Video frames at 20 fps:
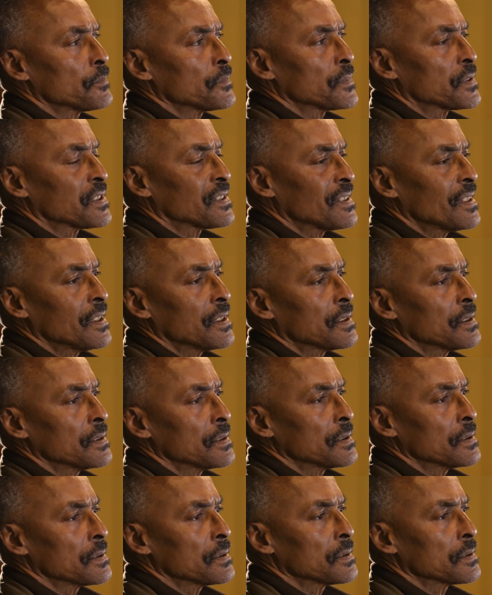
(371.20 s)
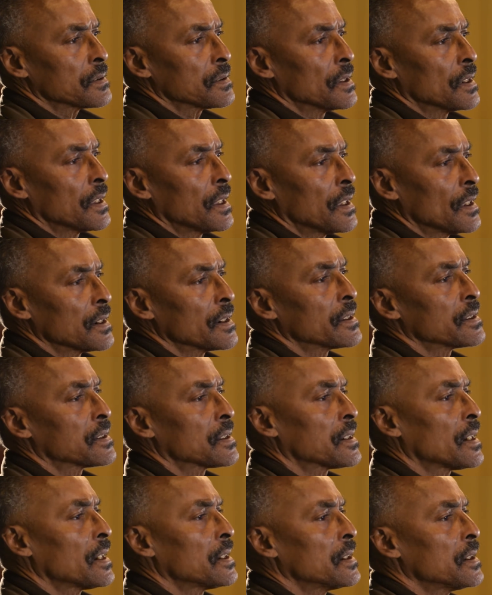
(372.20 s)
seek the healing
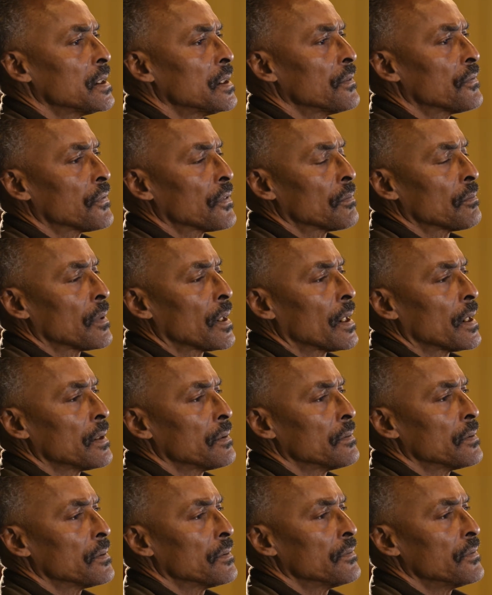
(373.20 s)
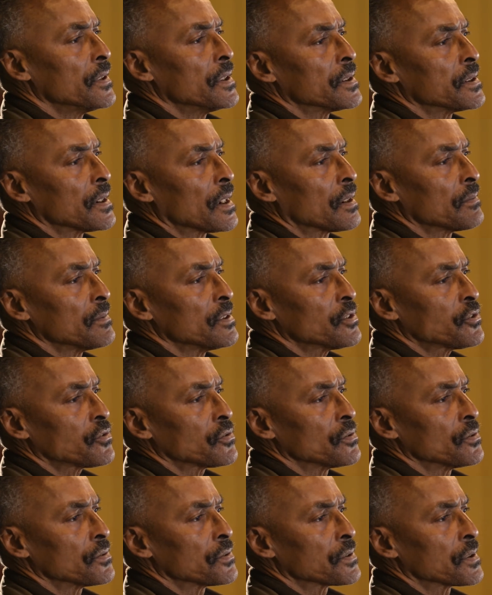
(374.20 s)
that I need from my Vietnam
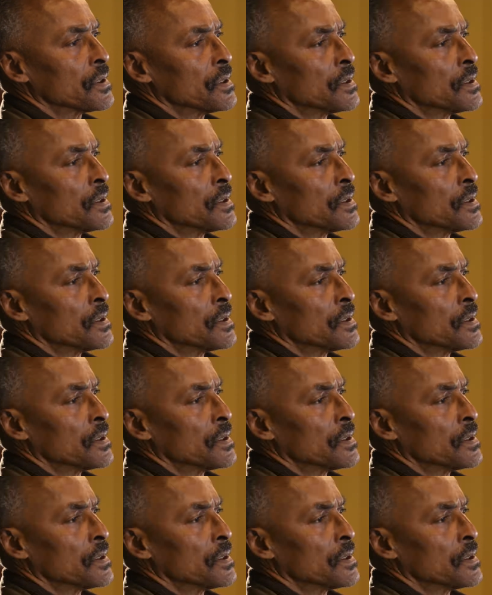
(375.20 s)
issues.